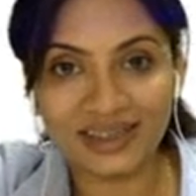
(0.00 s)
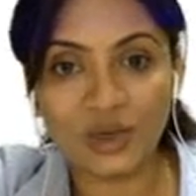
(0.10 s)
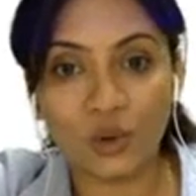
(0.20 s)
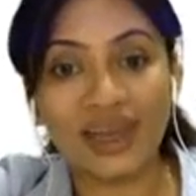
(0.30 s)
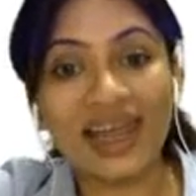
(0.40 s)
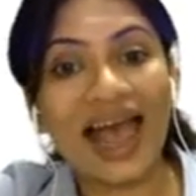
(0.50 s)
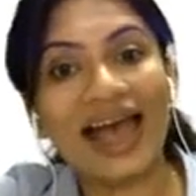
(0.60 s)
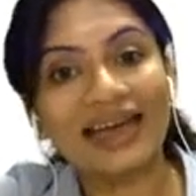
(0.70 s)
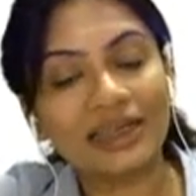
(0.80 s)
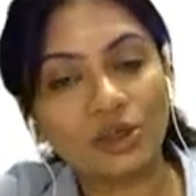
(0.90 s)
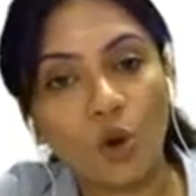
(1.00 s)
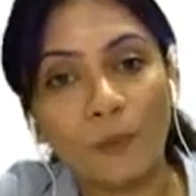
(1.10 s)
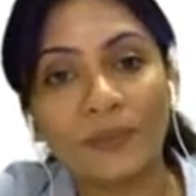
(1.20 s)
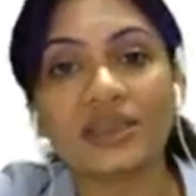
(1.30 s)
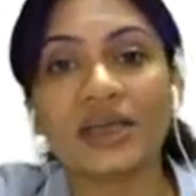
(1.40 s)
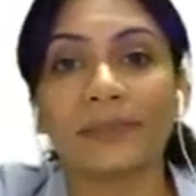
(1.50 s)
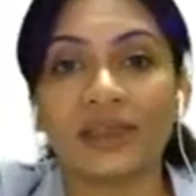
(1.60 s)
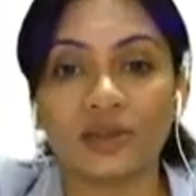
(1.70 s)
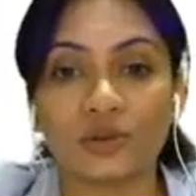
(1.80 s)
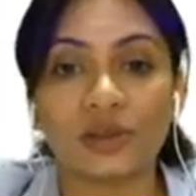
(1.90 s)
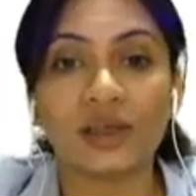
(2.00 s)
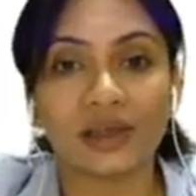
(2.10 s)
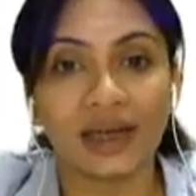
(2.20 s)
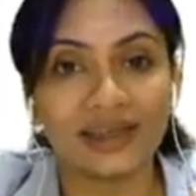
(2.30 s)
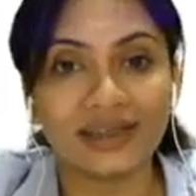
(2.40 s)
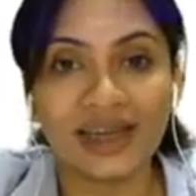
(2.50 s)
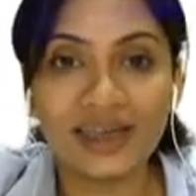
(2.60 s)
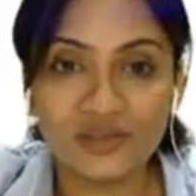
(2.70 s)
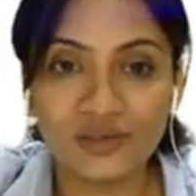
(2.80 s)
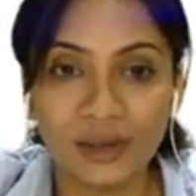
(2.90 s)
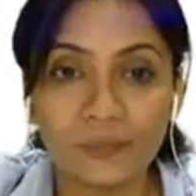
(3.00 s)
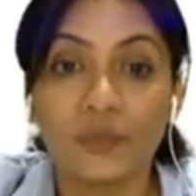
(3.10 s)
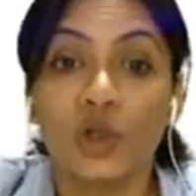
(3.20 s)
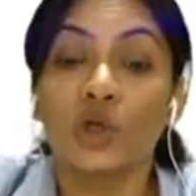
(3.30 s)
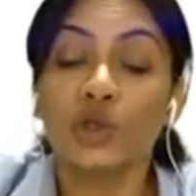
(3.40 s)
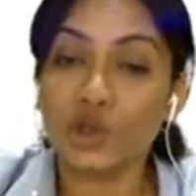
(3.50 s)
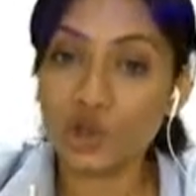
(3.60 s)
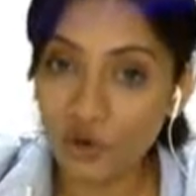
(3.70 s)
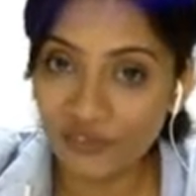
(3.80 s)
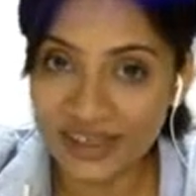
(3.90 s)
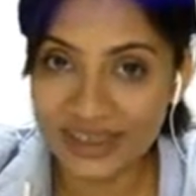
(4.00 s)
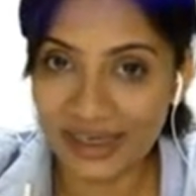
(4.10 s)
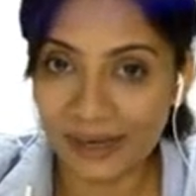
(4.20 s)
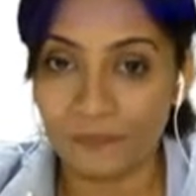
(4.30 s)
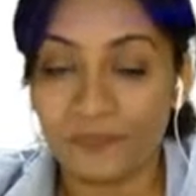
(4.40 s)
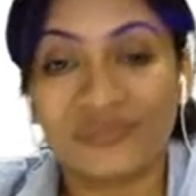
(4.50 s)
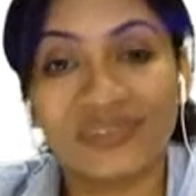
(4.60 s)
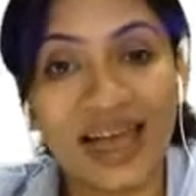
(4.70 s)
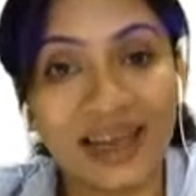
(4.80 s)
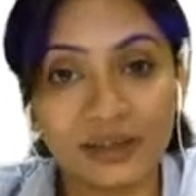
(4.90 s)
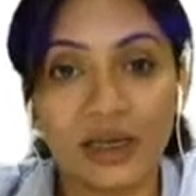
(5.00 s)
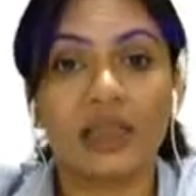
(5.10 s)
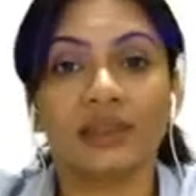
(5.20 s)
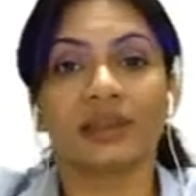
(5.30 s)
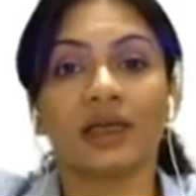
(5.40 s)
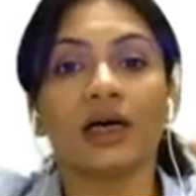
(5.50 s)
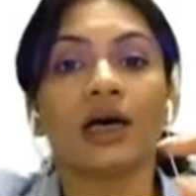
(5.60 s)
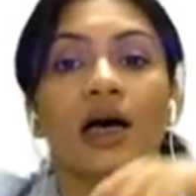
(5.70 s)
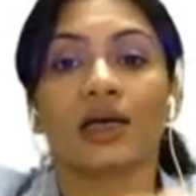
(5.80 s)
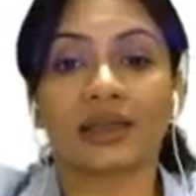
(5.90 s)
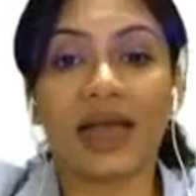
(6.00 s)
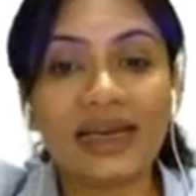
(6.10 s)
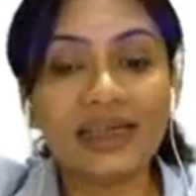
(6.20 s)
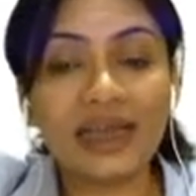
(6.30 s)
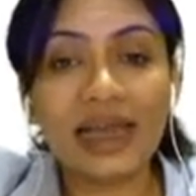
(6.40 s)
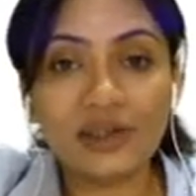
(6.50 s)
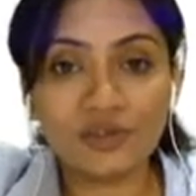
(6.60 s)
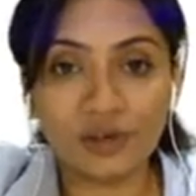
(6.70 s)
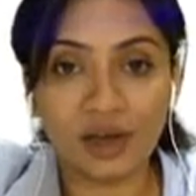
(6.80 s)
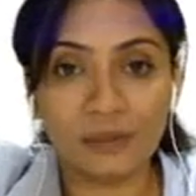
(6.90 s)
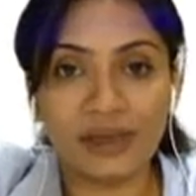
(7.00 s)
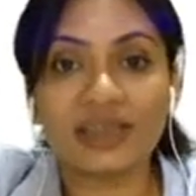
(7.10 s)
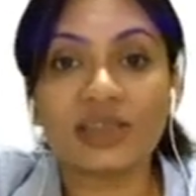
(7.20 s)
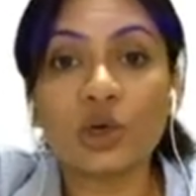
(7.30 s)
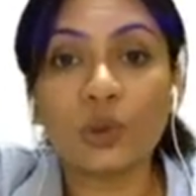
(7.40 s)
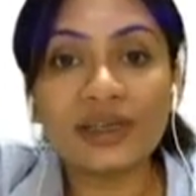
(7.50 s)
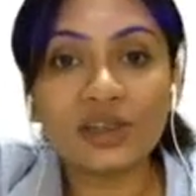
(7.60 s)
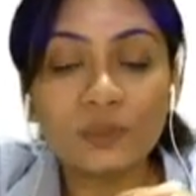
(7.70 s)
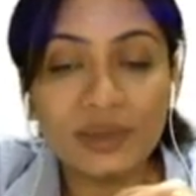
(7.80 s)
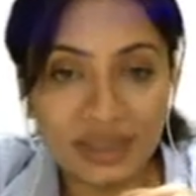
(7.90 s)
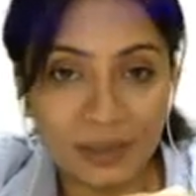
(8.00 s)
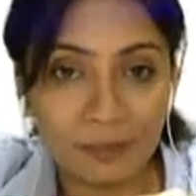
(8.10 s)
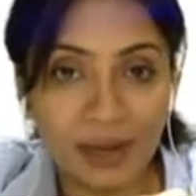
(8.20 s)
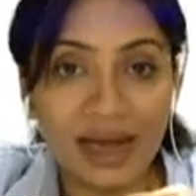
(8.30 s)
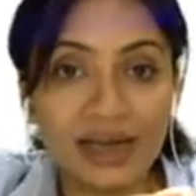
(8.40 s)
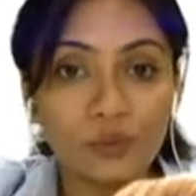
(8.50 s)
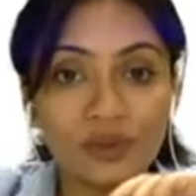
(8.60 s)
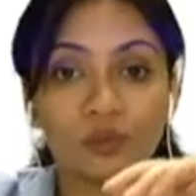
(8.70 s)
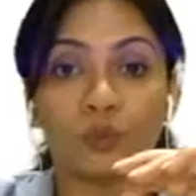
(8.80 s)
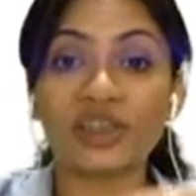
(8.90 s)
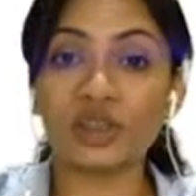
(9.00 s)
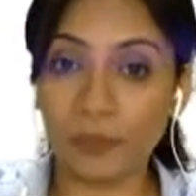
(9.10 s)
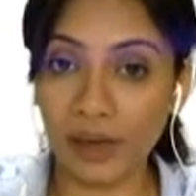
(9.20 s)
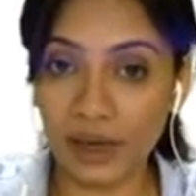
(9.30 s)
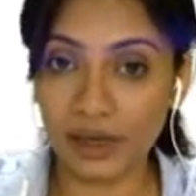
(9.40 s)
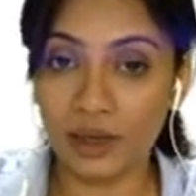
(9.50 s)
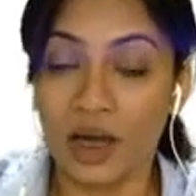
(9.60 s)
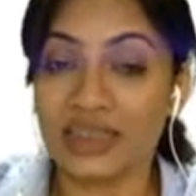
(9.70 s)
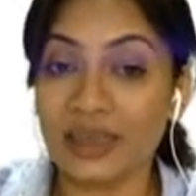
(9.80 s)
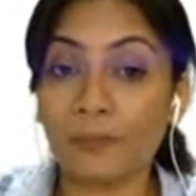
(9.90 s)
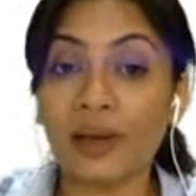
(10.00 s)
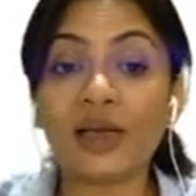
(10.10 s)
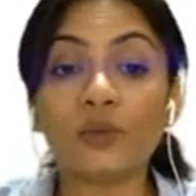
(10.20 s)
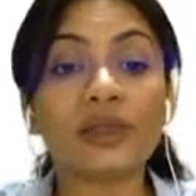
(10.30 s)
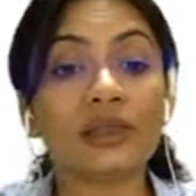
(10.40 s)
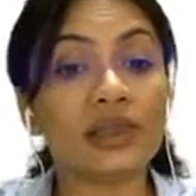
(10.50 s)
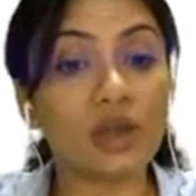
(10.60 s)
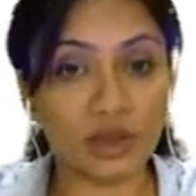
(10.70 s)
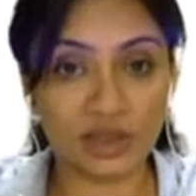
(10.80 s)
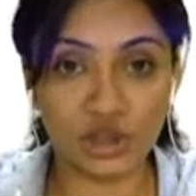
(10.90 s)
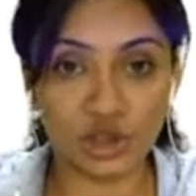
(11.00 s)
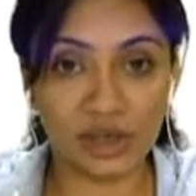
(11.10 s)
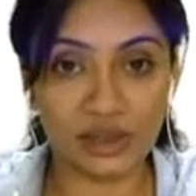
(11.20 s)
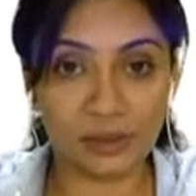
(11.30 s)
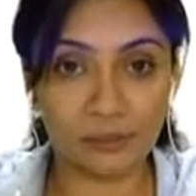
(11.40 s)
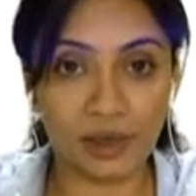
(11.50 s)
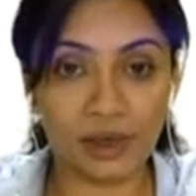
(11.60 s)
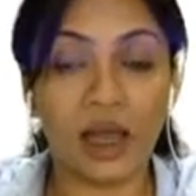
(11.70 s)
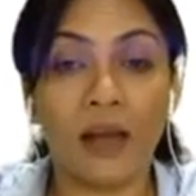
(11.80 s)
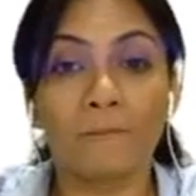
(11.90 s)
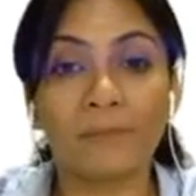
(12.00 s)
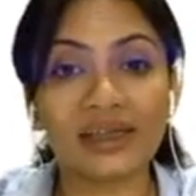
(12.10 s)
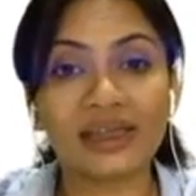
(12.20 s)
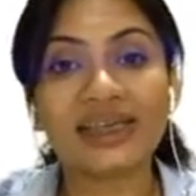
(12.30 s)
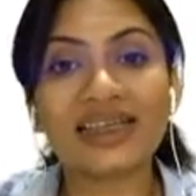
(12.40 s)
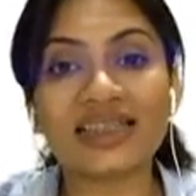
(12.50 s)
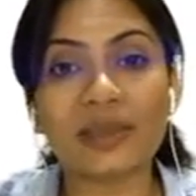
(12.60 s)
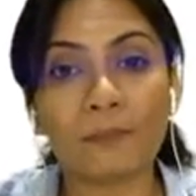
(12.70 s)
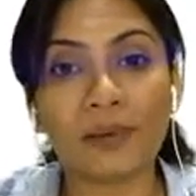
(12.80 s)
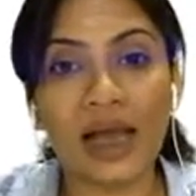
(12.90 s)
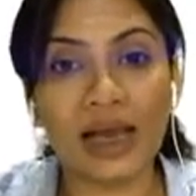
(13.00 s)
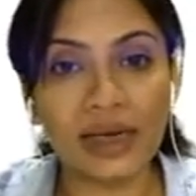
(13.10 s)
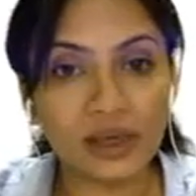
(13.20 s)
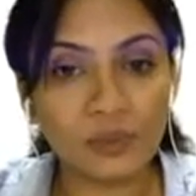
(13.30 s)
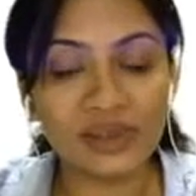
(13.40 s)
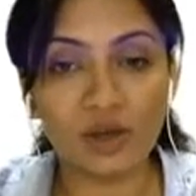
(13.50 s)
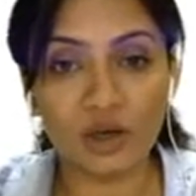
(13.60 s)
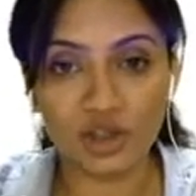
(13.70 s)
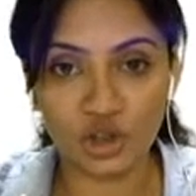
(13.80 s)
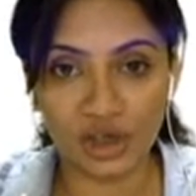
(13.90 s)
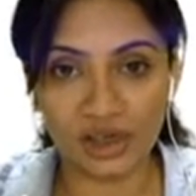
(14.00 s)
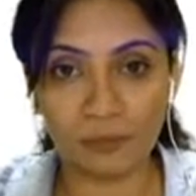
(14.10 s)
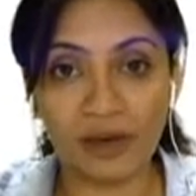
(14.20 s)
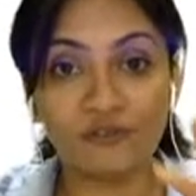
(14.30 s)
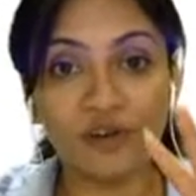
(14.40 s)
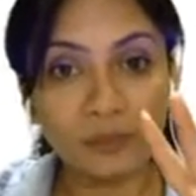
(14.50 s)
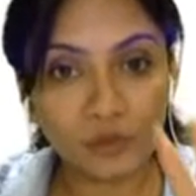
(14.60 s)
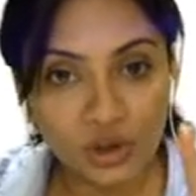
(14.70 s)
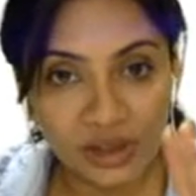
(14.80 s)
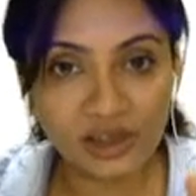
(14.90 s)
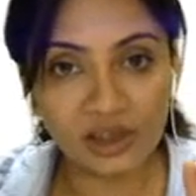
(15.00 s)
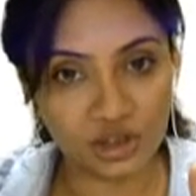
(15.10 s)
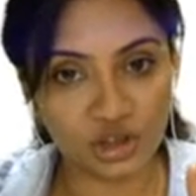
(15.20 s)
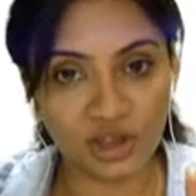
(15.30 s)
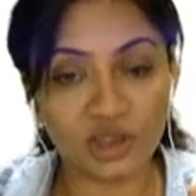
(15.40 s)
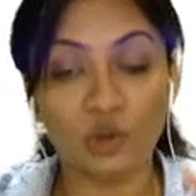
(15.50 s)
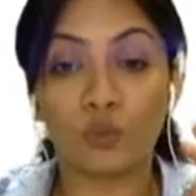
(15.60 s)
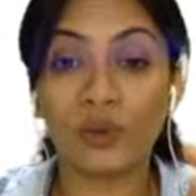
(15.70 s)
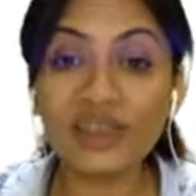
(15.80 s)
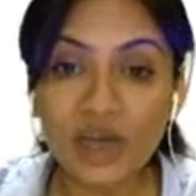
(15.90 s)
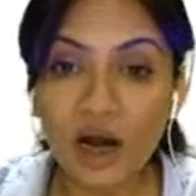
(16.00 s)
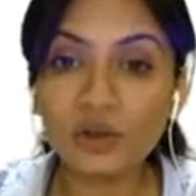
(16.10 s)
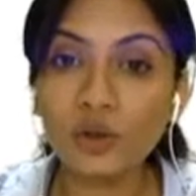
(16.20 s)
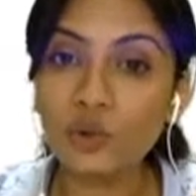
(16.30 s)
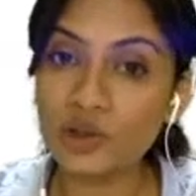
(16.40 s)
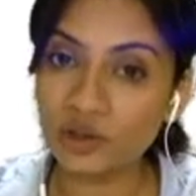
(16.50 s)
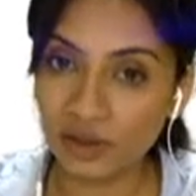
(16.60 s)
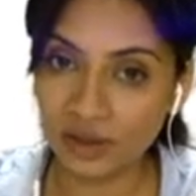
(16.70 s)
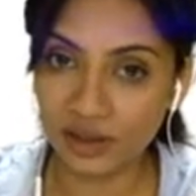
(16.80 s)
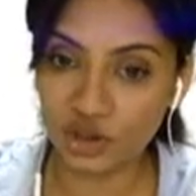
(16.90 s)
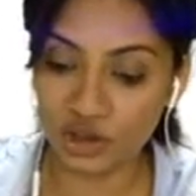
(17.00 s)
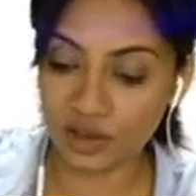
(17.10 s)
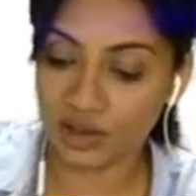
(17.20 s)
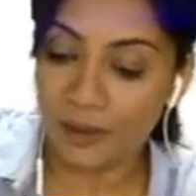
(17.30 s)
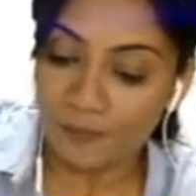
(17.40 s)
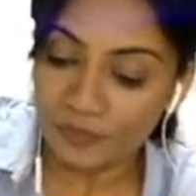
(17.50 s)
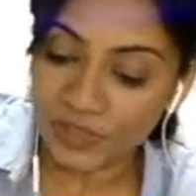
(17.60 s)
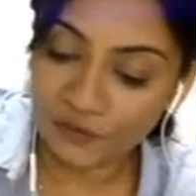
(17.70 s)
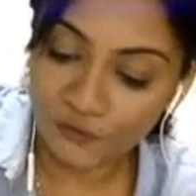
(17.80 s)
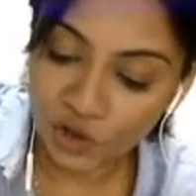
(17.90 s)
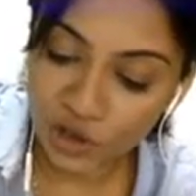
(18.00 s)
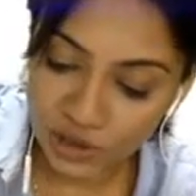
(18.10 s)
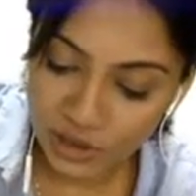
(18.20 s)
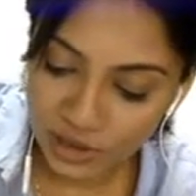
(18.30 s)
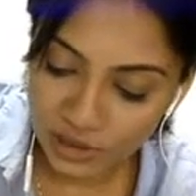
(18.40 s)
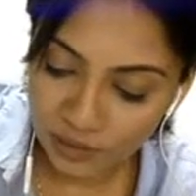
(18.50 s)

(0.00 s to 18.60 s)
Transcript: okay, and it opens up into the right atrium. So we see that the right atrium is going to be supplied with which blood? Supplied with deoxygenated blood. But it is supplied with deoxygenated blood from three regions. Which are those three regions? The first,